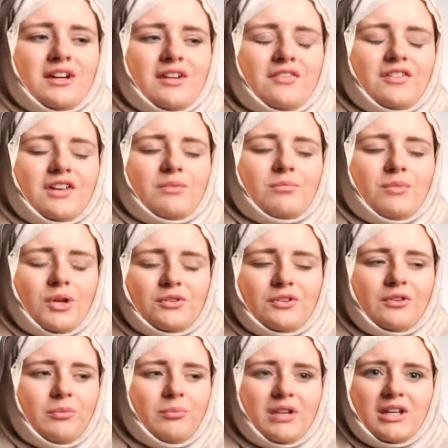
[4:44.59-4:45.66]
I think
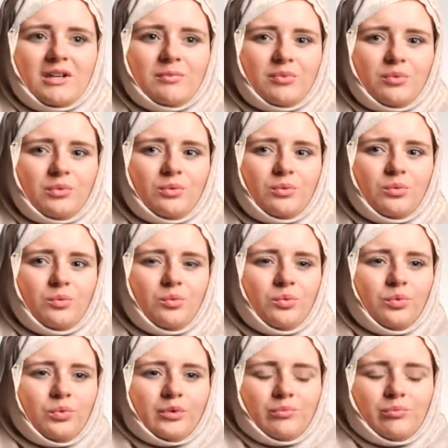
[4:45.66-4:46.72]
most people
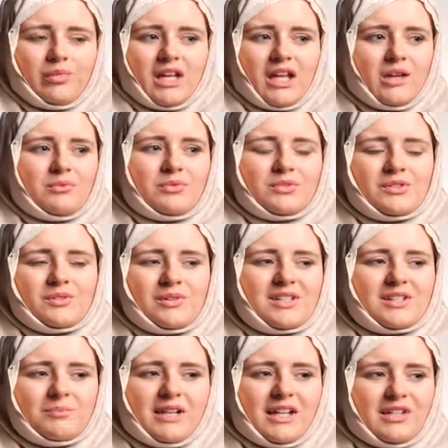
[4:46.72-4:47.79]
wouldn't be able to
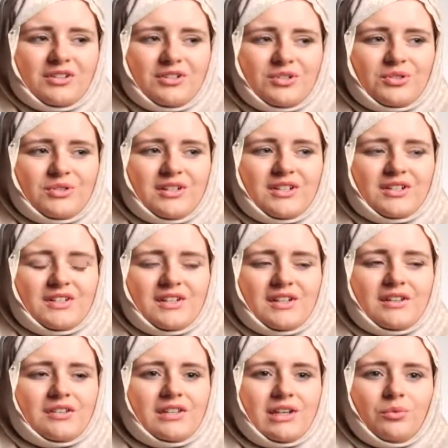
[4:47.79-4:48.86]
explain the
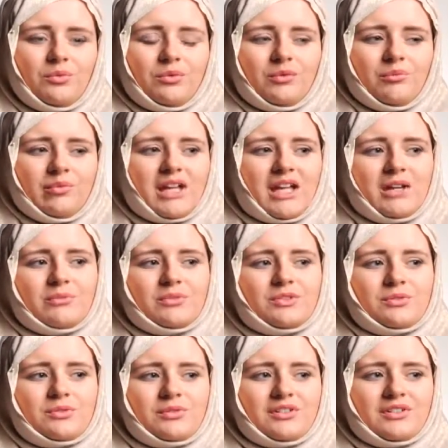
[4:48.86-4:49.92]
Trinity, and they wouldn't be able
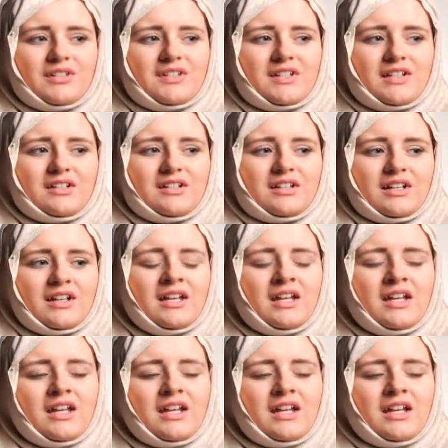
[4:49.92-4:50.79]
to understand it,